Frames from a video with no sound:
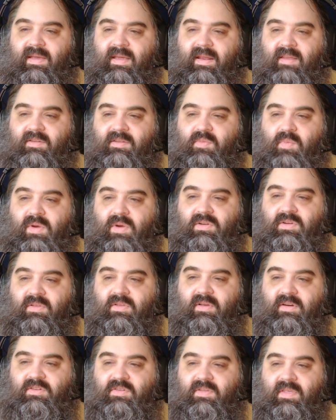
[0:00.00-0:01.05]
It is much
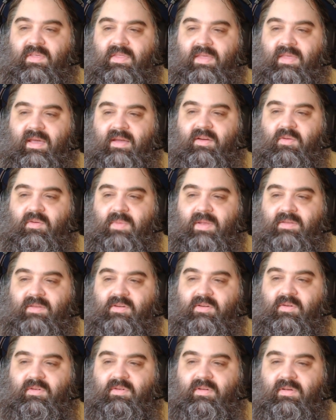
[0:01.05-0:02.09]
larger than the Iron Man
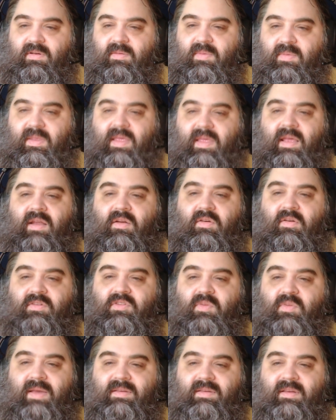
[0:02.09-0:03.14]
suit, but that
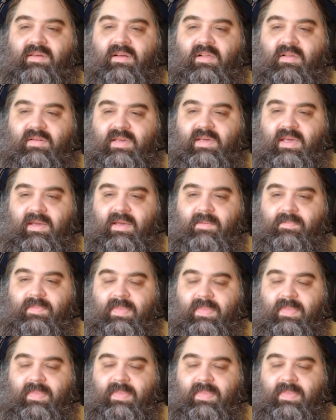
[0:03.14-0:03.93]
also makes it clunky.